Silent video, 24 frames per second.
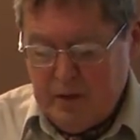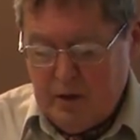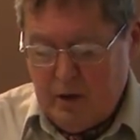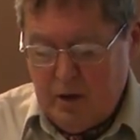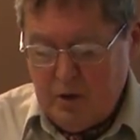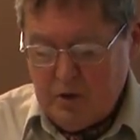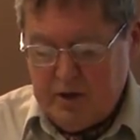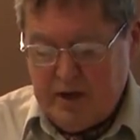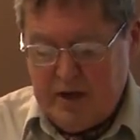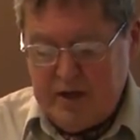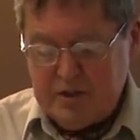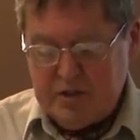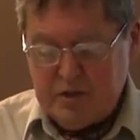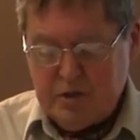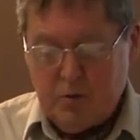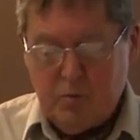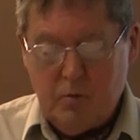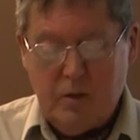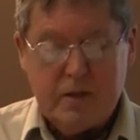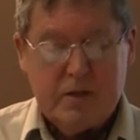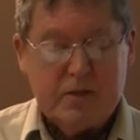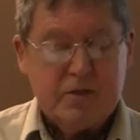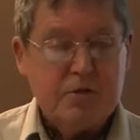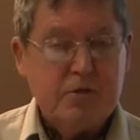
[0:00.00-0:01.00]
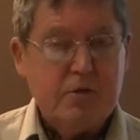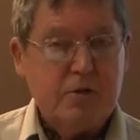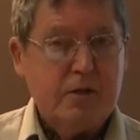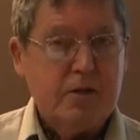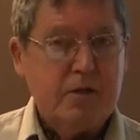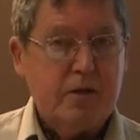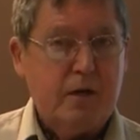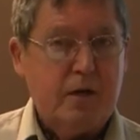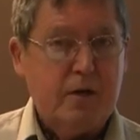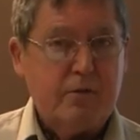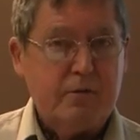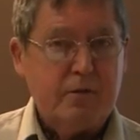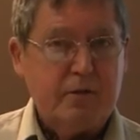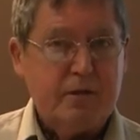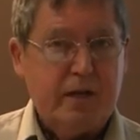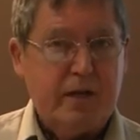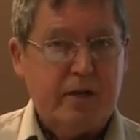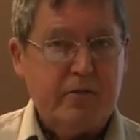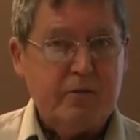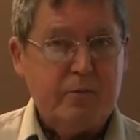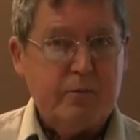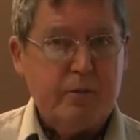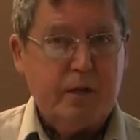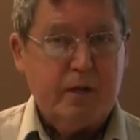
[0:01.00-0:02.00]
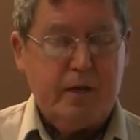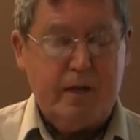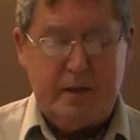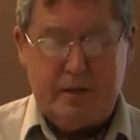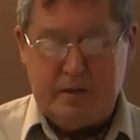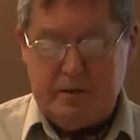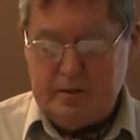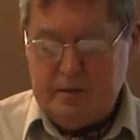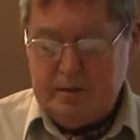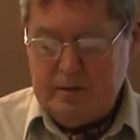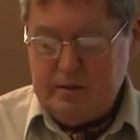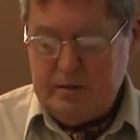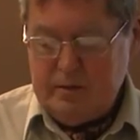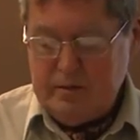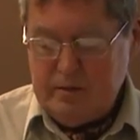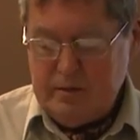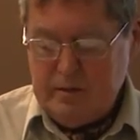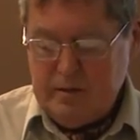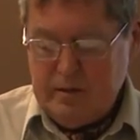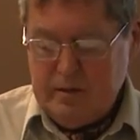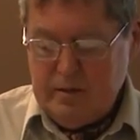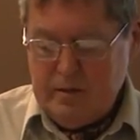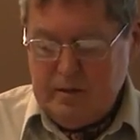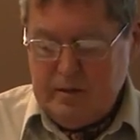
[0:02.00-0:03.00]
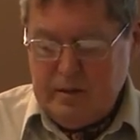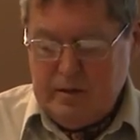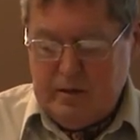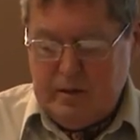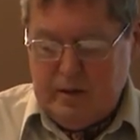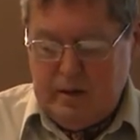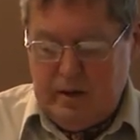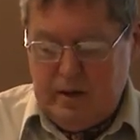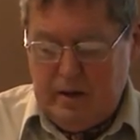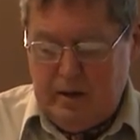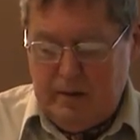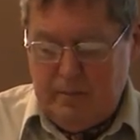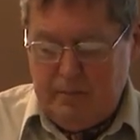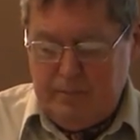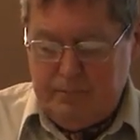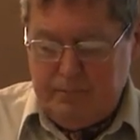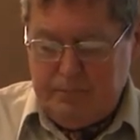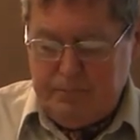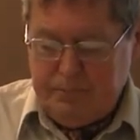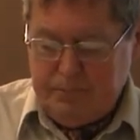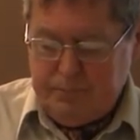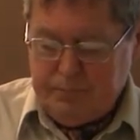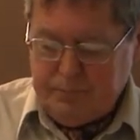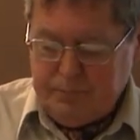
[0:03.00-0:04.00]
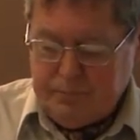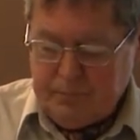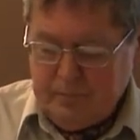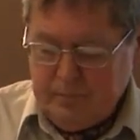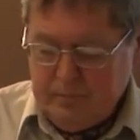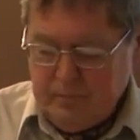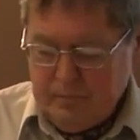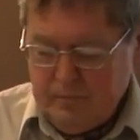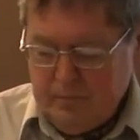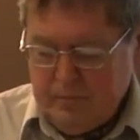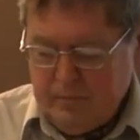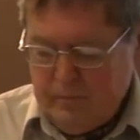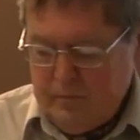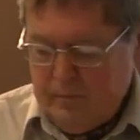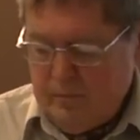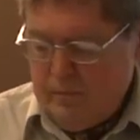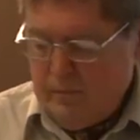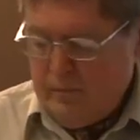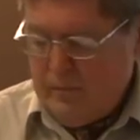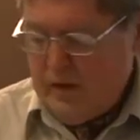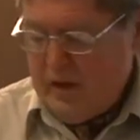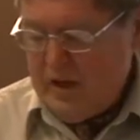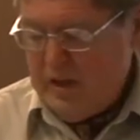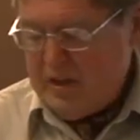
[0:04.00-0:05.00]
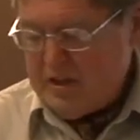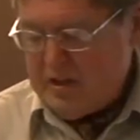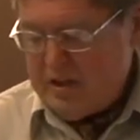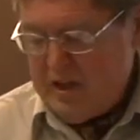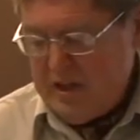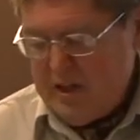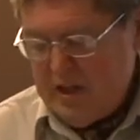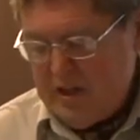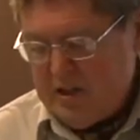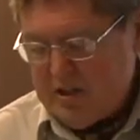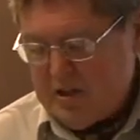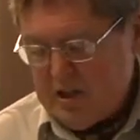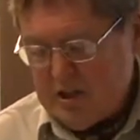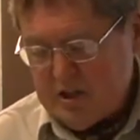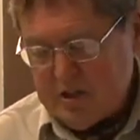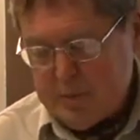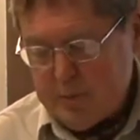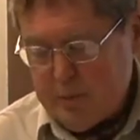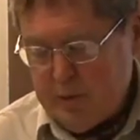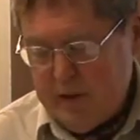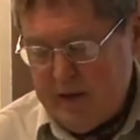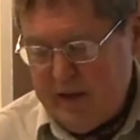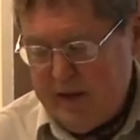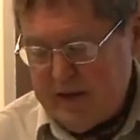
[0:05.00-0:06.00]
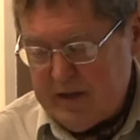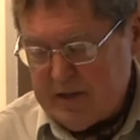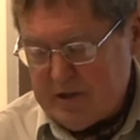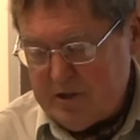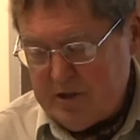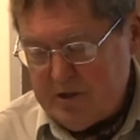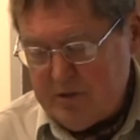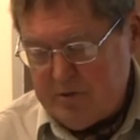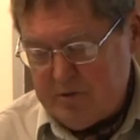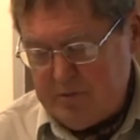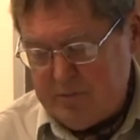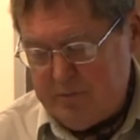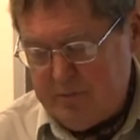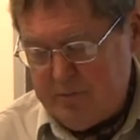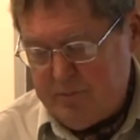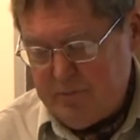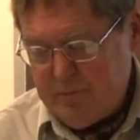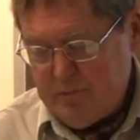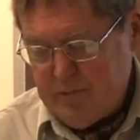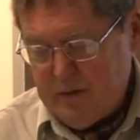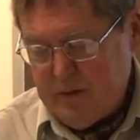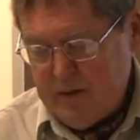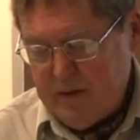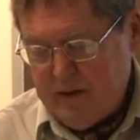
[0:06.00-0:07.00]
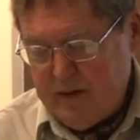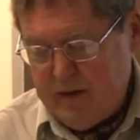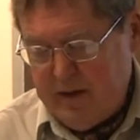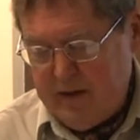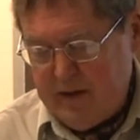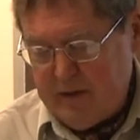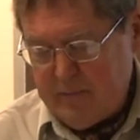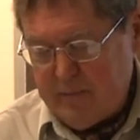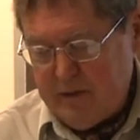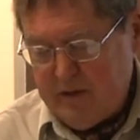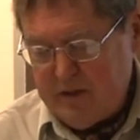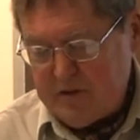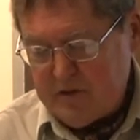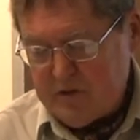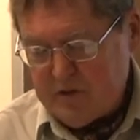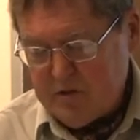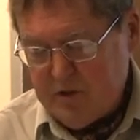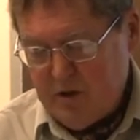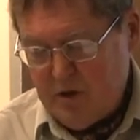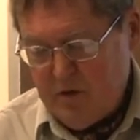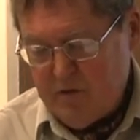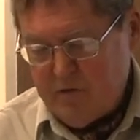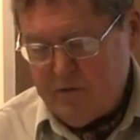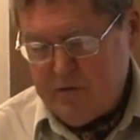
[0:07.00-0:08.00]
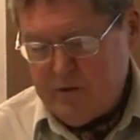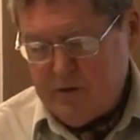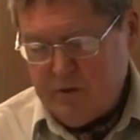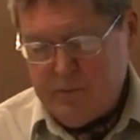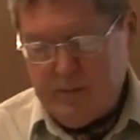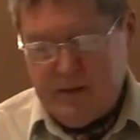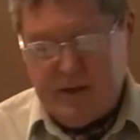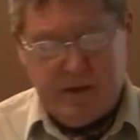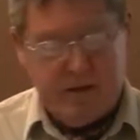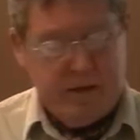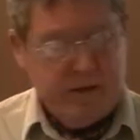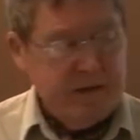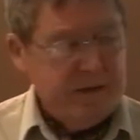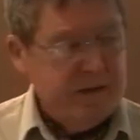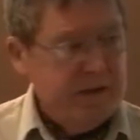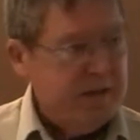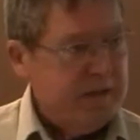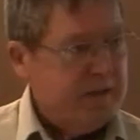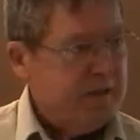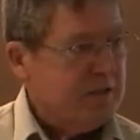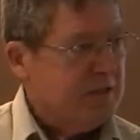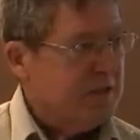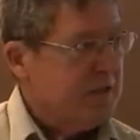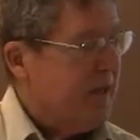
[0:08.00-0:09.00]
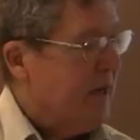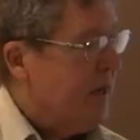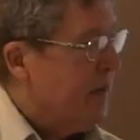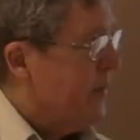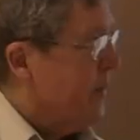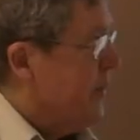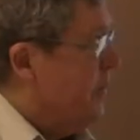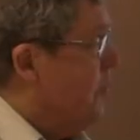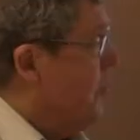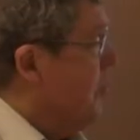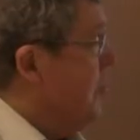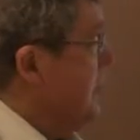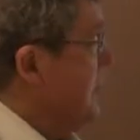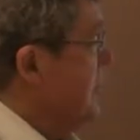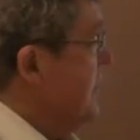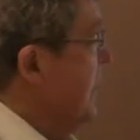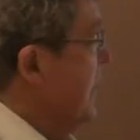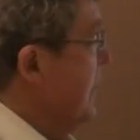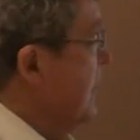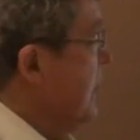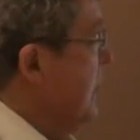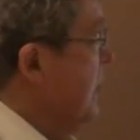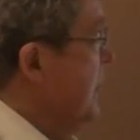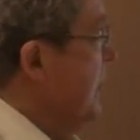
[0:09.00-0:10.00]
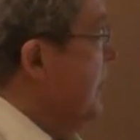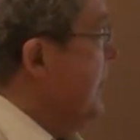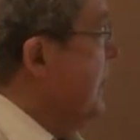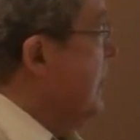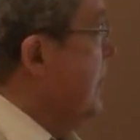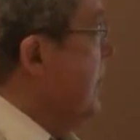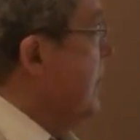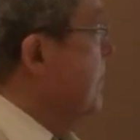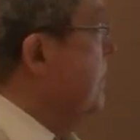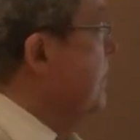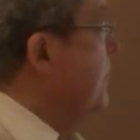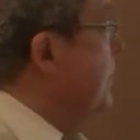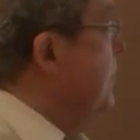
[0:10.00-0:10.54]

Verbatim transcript: Okay, so what is going on when David plays? Um, is he just playing a tune? And it makes Saul feel better. I think there's got to be more than that going on.